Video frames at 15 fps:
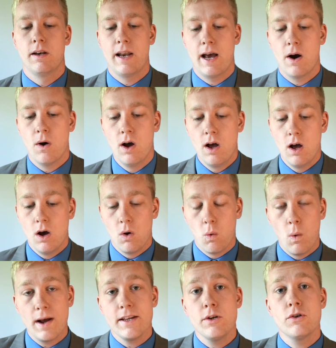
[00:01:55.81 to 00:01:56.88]
Now,
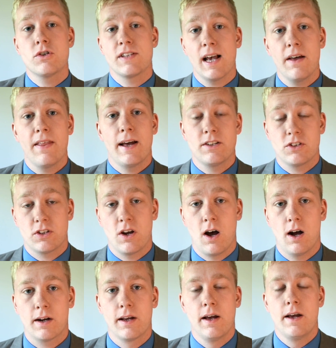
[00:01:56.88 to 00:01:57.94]
when you sell that
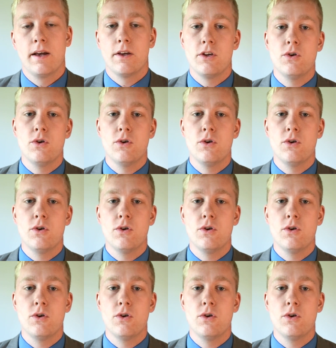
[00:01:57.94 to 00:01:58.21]
stock,